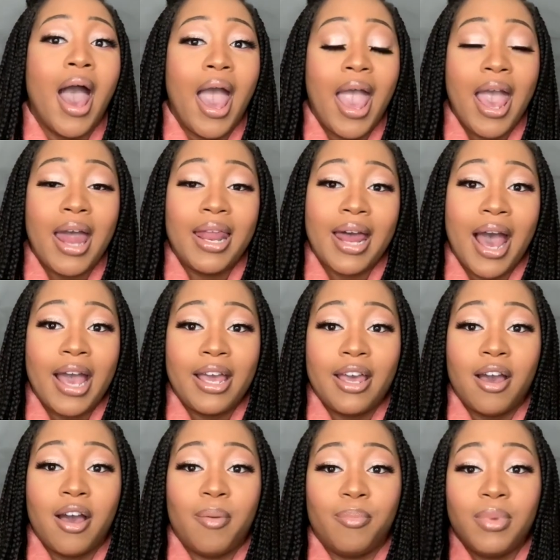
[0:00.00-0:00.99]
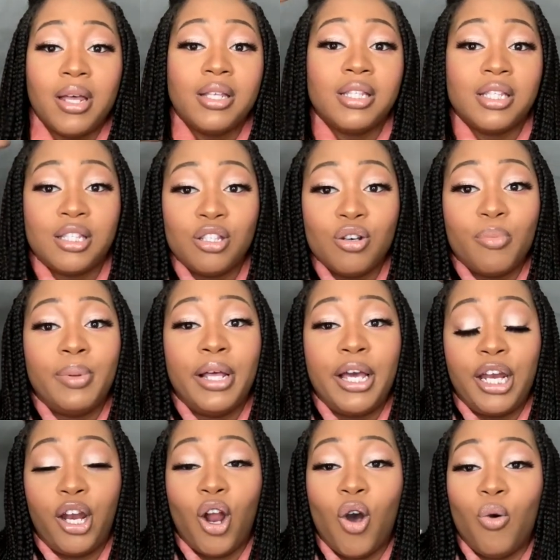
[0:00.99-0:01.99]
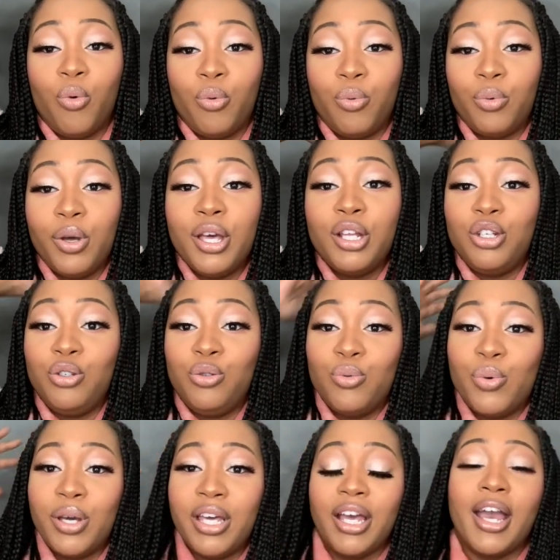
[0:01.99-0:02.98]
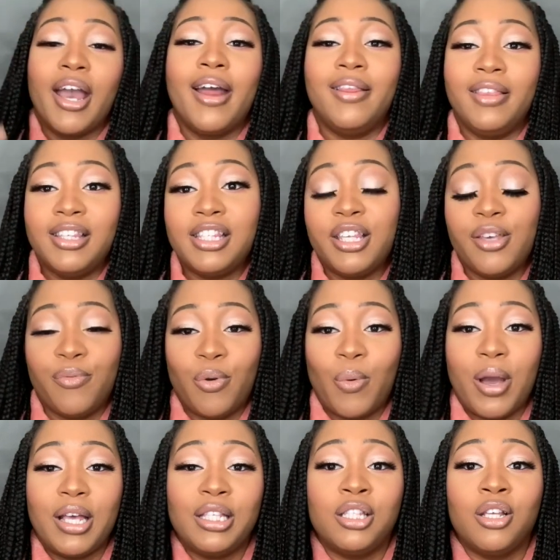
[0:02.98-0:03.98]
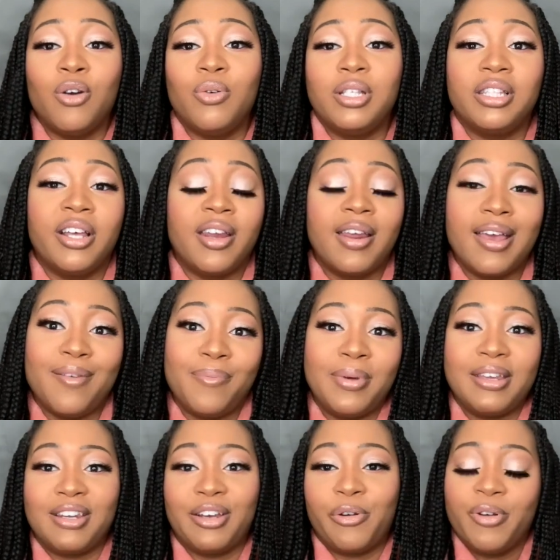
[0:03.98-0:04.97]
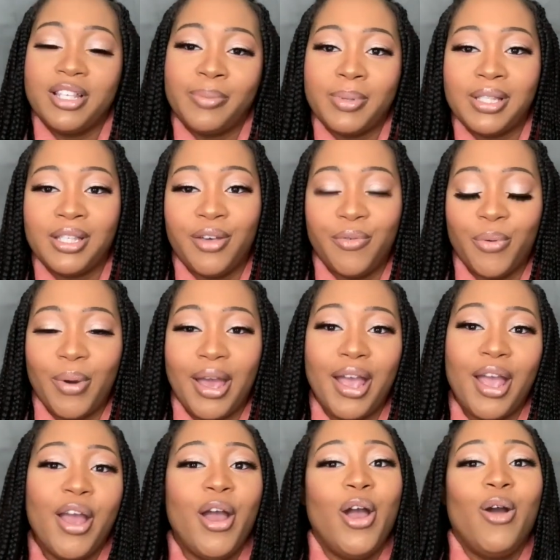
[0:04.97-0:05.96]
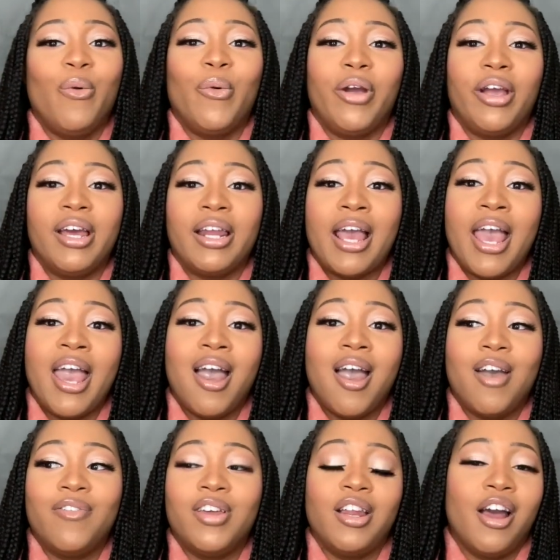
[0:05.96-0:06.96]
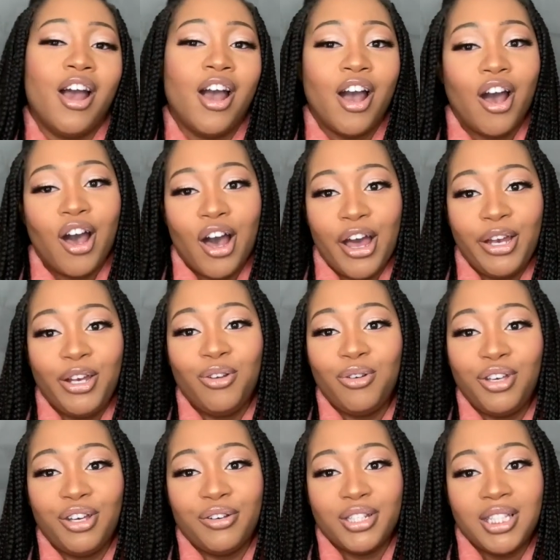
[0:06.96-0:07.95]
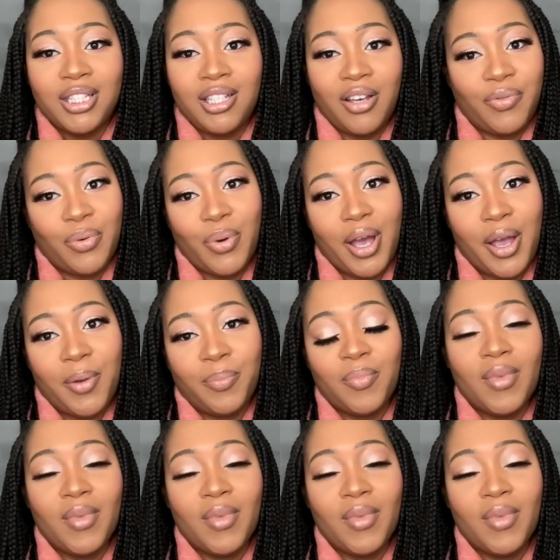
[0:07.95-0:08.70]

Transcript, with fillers: and I am still planning on doing this giveaway. So instead of it being a Christmas giveaway, we're gonna have it a New Year's giveaway.